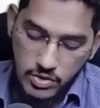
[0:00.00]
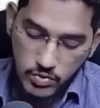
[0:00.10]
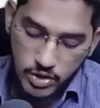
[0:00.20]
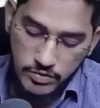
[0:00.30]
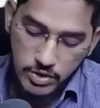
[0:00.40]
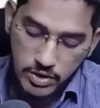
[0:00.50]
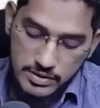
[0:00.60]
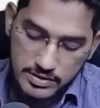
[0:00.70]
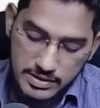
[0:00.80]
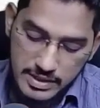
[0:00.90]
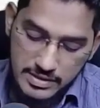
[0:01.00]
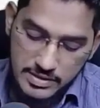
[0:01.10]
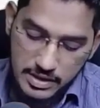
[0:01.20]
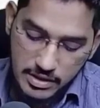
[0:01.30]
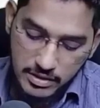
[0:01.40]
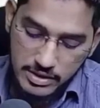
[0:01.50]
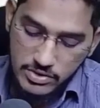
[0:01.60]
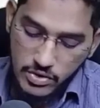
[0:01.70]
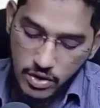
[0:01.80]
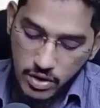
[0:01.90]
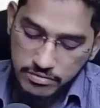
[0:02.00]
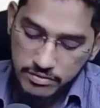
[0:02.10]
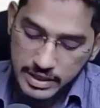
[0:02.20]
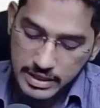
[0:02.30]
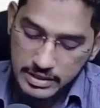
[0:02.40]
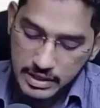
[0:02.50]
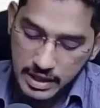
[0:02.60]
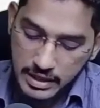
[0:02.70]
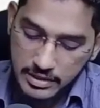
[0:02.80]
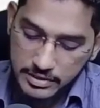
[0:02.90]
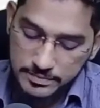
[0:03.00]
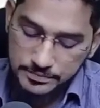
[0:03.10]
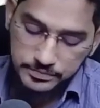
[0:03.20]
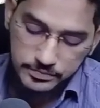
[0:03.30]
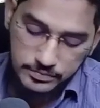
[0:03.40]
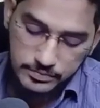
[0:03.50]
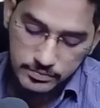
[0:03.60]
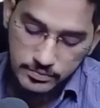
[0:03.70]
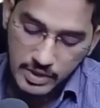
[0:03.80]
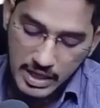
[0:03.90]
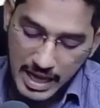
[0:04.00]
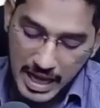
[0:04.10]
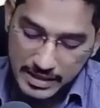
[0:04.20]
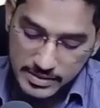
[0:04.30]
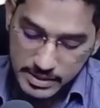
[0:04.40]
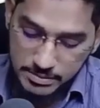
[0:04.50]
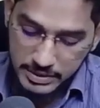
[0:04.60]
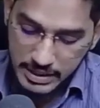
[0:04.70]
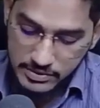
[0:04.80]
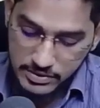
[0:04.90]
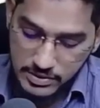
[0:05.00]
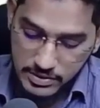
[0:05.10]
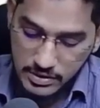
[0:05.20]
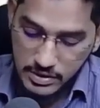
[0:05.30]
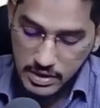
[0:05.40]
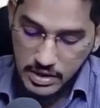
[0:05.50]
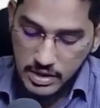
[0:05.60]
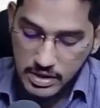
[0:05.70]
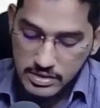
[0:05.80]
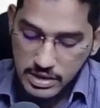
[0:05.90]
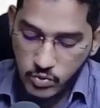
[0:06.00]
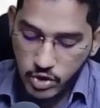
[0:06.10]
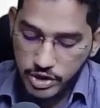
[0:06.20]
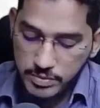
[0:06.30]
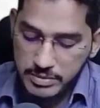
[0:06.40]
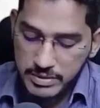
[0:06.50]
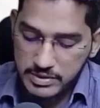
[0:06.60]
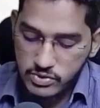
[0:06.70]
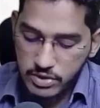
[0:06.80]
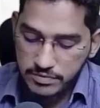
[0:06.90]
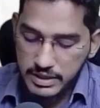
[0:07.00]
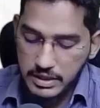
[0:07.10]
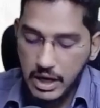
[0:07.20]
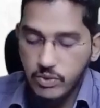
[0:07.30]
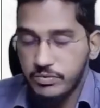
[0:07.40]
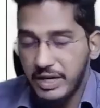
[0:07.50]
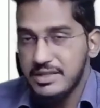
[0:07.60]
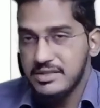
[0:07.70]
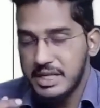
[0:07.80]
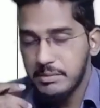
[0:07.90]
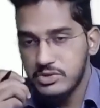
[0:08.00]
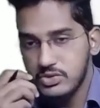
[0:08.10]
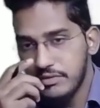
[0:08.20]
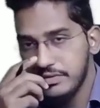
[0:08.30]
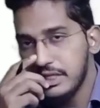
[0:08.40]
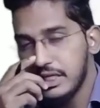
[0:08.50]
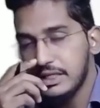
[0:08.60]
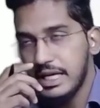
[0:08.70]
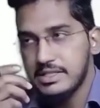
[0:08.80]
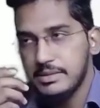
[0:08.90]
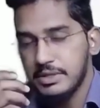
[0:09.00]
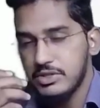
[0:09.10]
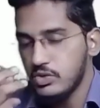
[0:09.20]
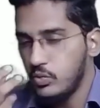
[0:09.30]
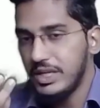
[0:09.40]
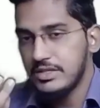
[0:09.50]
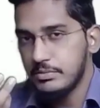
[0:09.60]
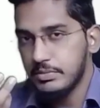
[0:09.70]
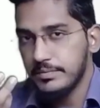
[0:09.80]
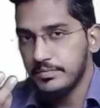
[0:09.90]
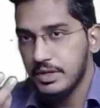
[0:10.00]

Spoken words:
What do we call this risk as? Risk of incorrect acceptance. Sir, what do you mean by risk of why this name risk of incorrect acceptance? Very simple.